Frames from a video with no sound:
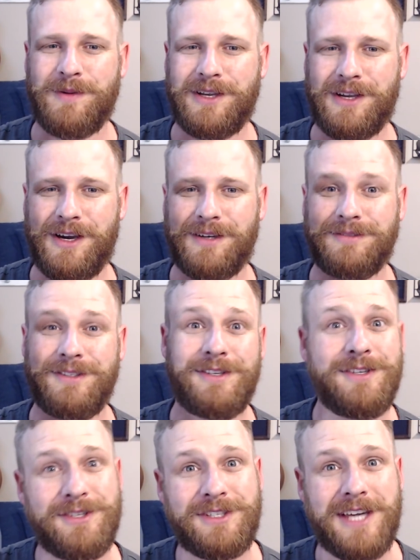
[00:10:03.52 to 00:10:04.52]
Grooming Co.
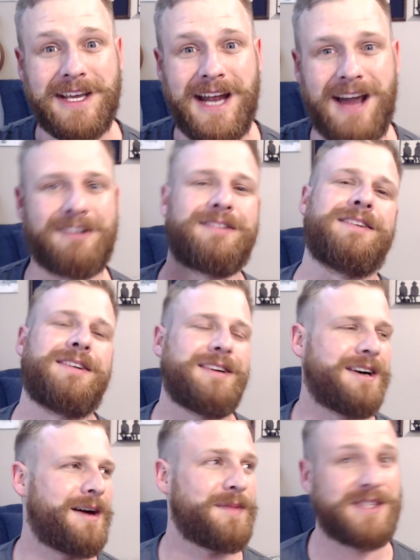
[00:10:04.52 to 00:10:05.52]
You should check it out.
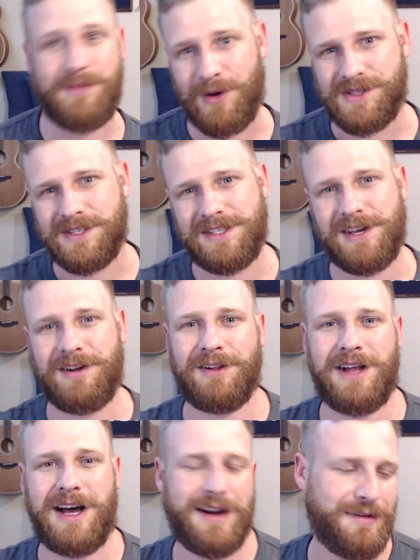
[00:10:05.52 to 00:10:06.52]
It supports the channel
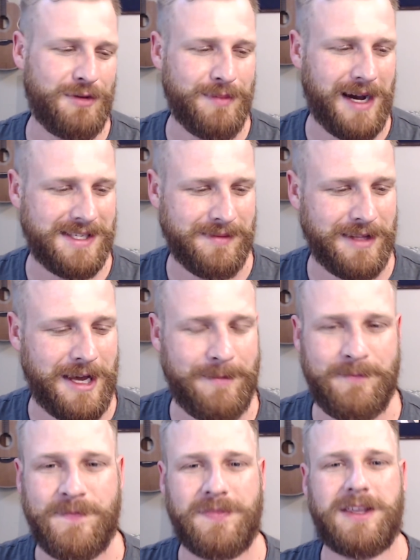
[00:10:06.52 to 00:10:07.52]
a lot if you buy some of that.